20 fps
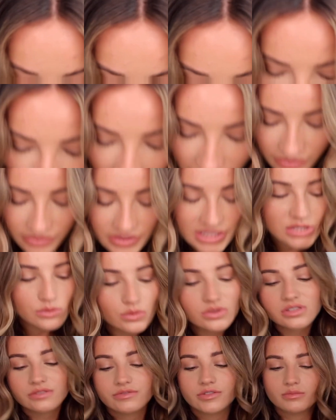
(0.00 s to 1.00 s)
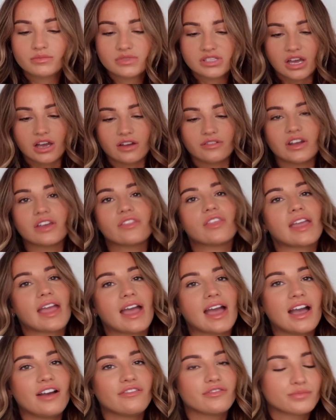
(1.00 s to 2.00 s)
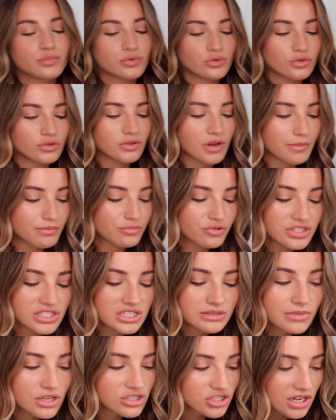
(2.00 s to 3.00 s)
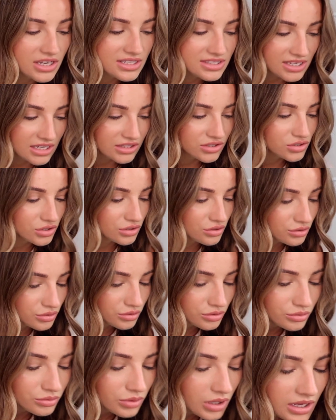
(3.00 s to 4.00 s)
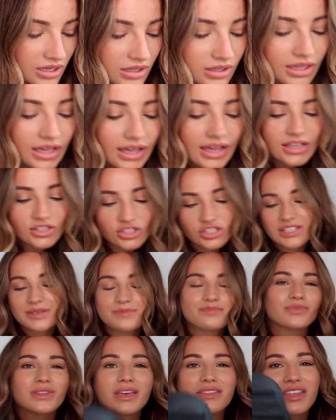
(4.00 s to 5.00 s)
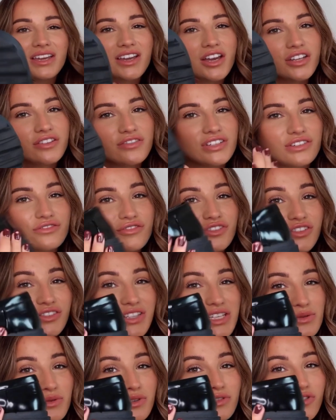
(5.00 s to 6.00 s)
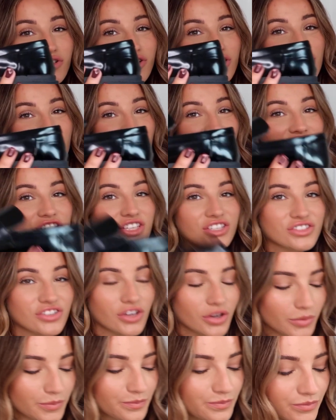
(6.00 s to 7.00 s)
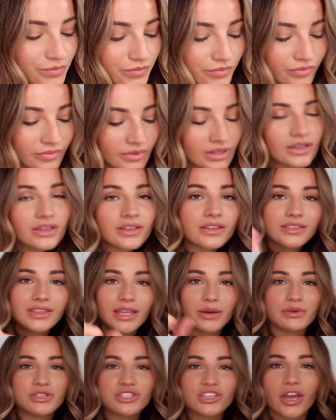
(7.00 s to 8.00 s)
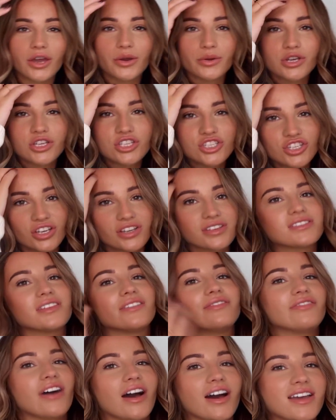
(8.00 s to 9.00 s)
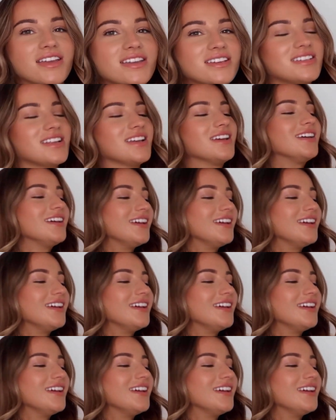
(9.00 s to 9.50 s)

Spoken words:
But these ones are from Zara. They have brought a pretty much identical, actually, they're kind of different. These ones have got a chunkier sole. There we go, justified.